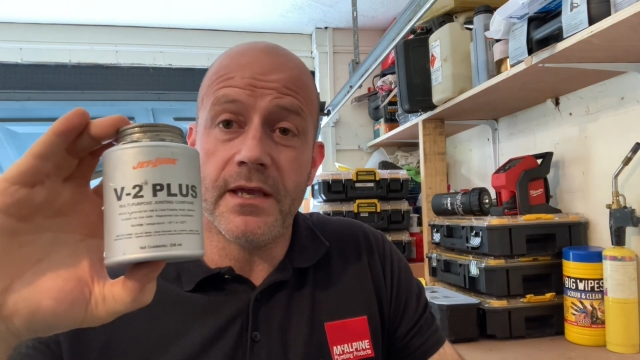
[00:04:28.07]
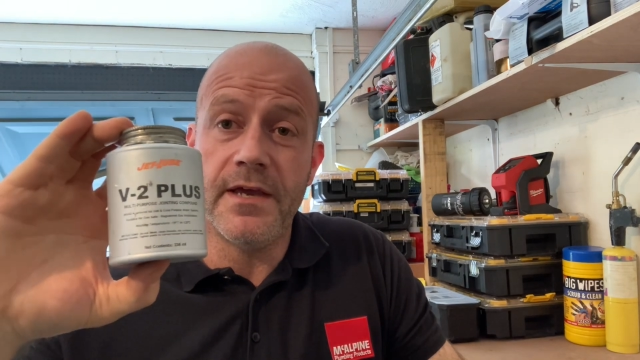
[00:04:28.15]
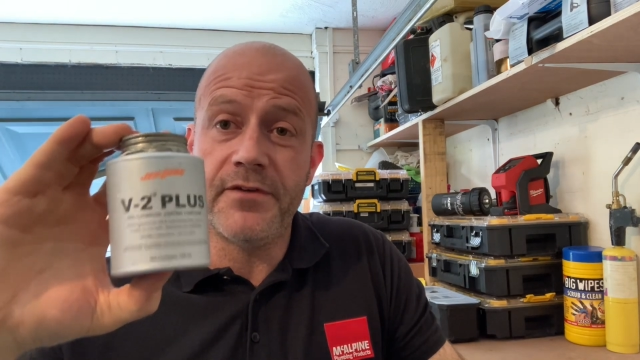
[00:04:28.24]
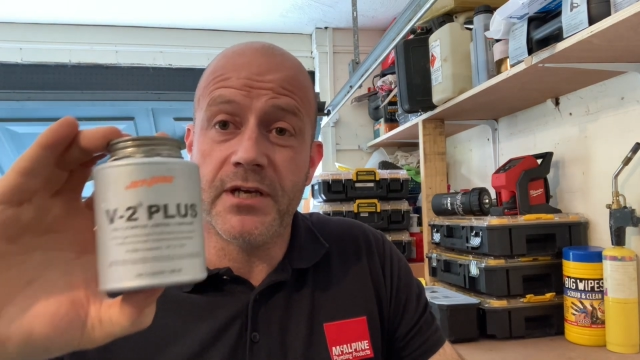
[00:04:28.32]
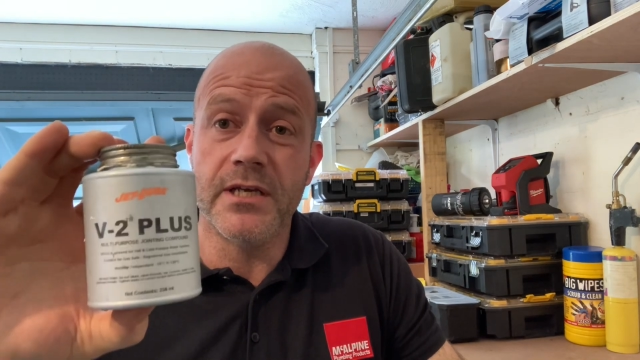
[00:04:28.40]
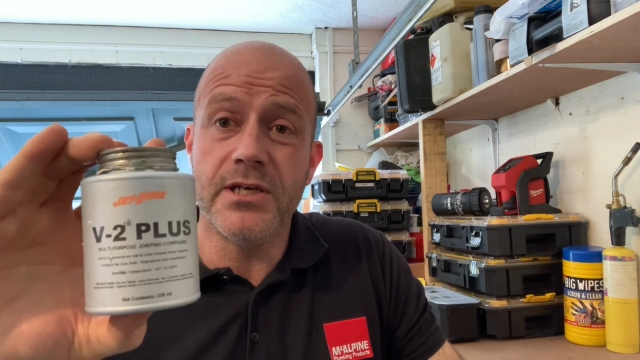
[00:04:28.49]

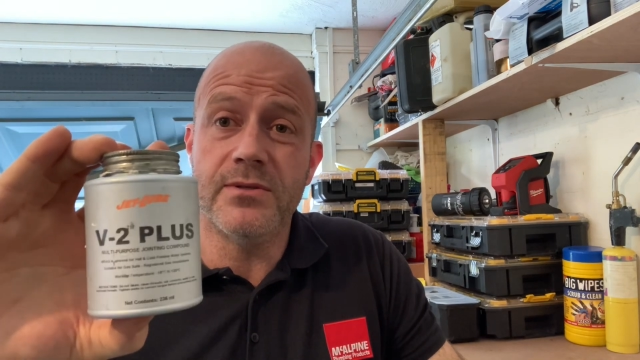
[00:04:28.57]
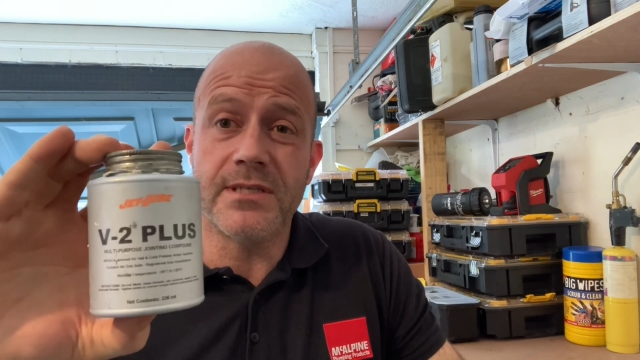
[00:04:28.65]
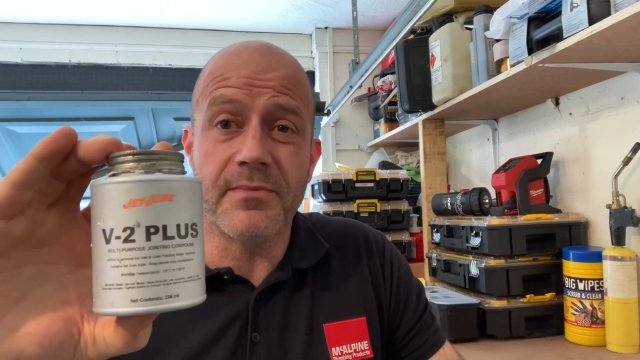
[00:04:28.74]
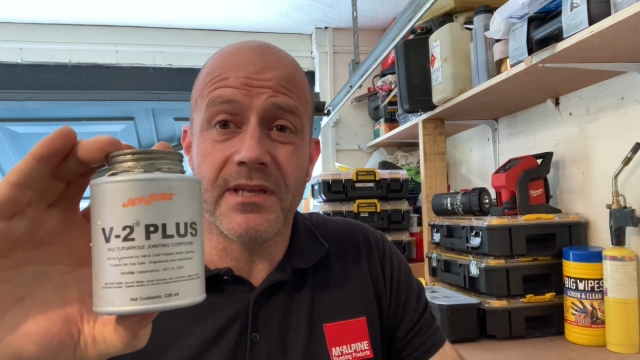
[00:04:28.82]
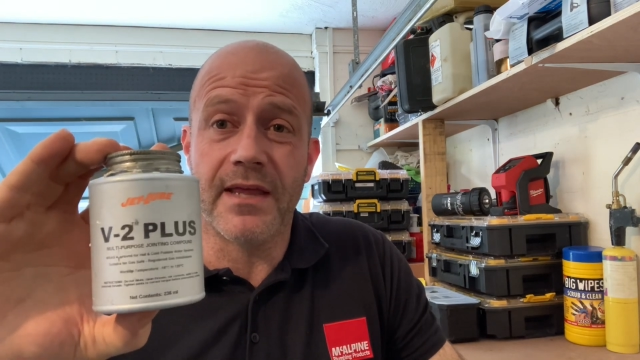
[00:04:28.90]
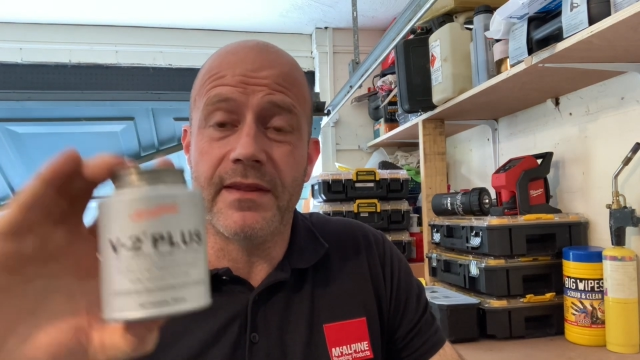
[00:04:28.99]
If you're going to use
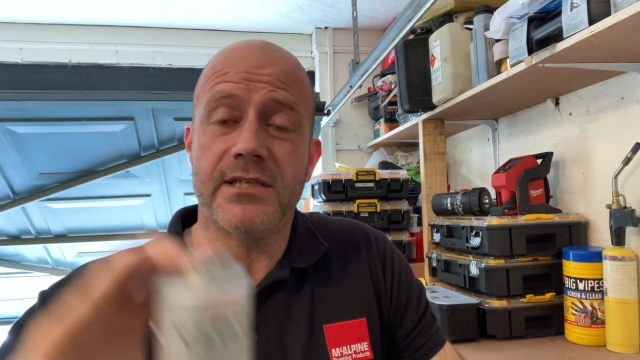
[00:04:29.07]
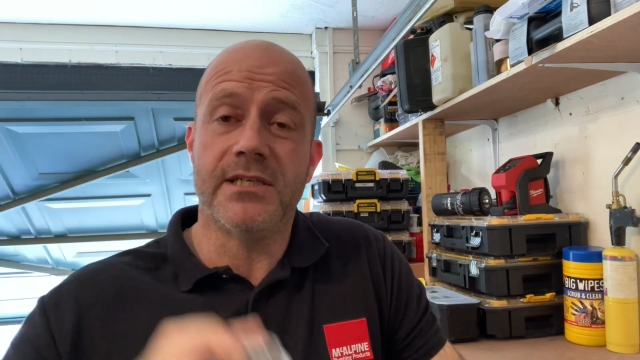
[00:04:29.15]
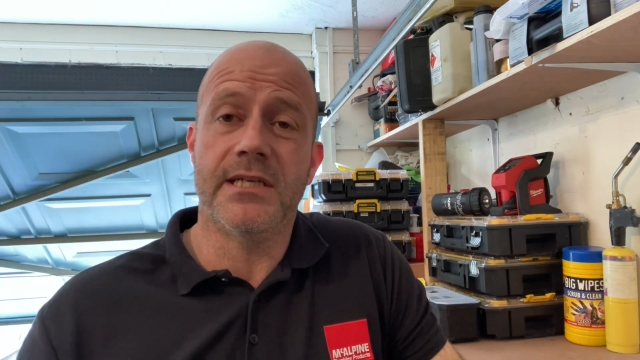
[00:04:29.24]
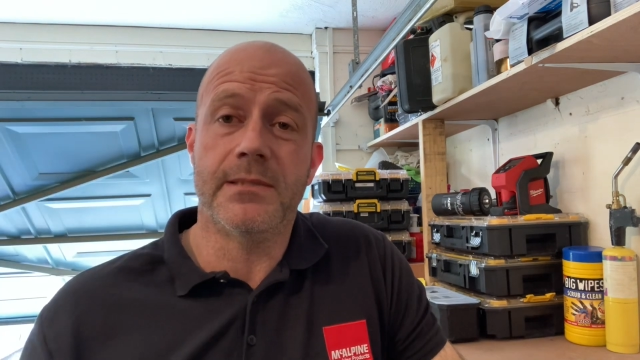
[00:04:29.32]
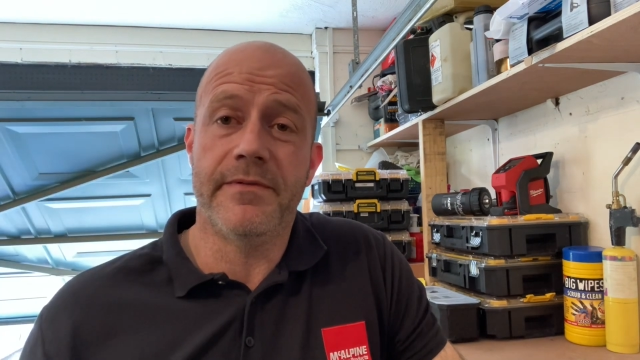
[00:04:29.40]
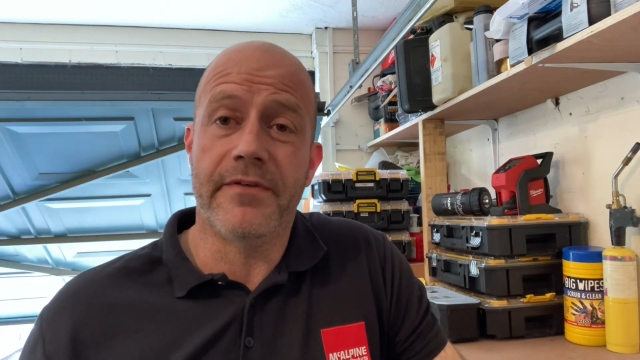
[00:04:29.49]
something like this, you
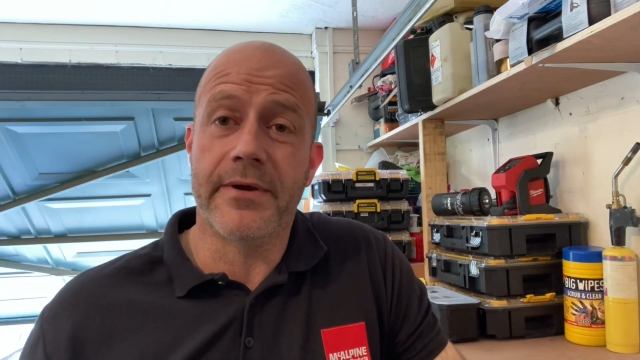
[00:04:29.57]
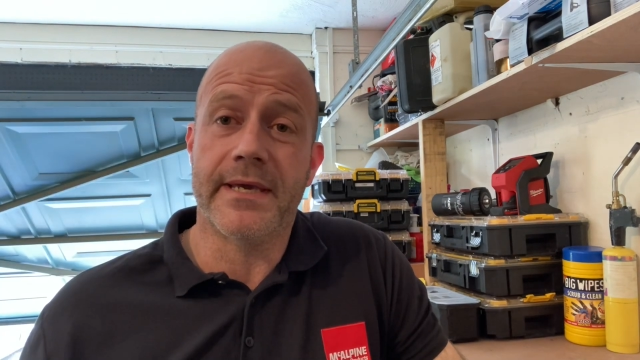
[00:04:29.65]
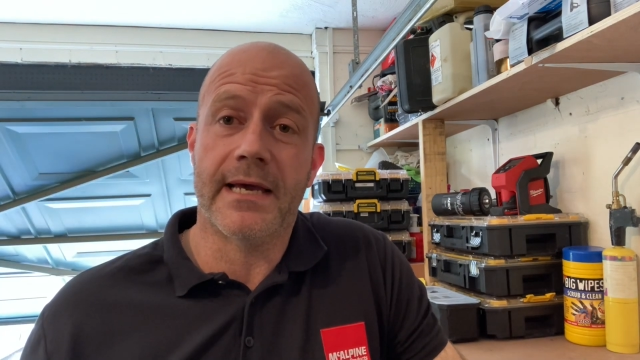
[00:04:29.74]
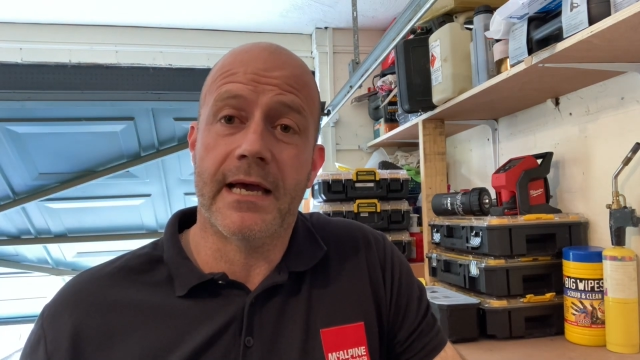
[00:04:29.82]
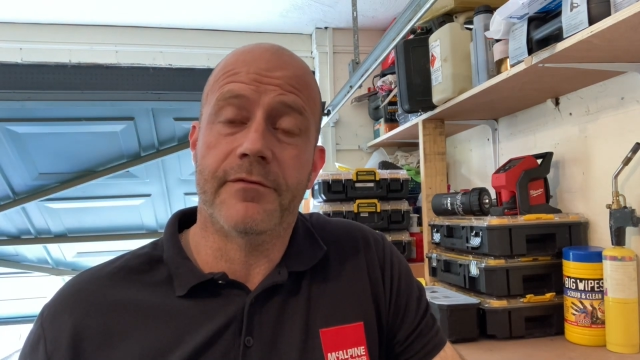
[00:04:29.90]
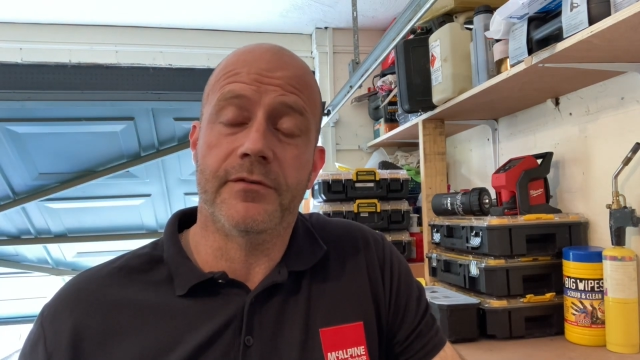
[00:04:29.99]
need to be very
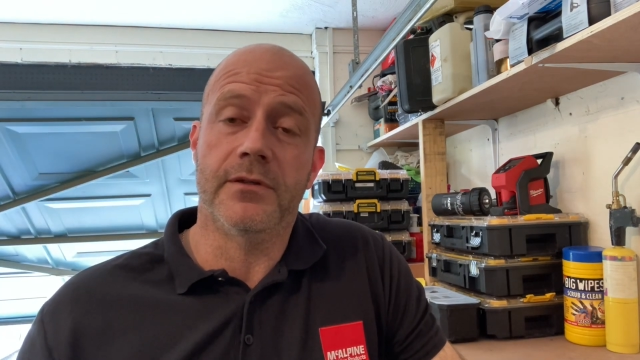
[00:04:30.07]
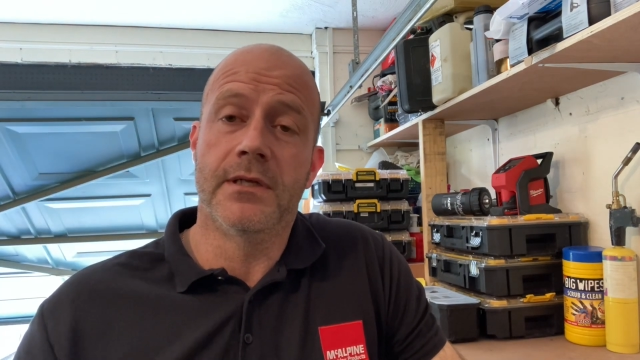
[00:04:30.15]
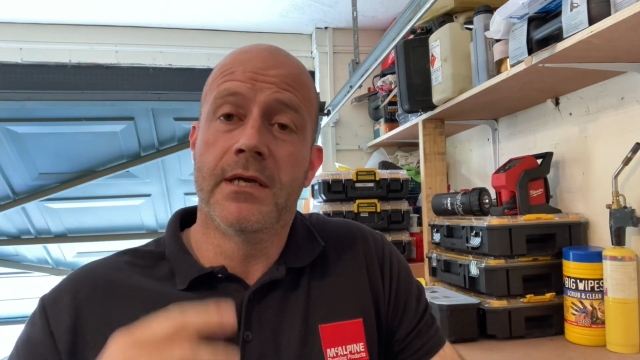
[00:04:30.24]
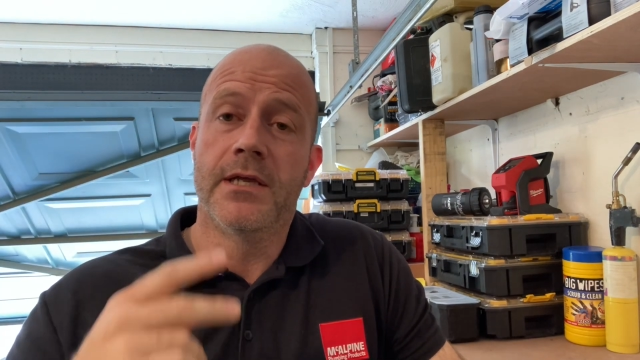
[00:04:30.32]
careful.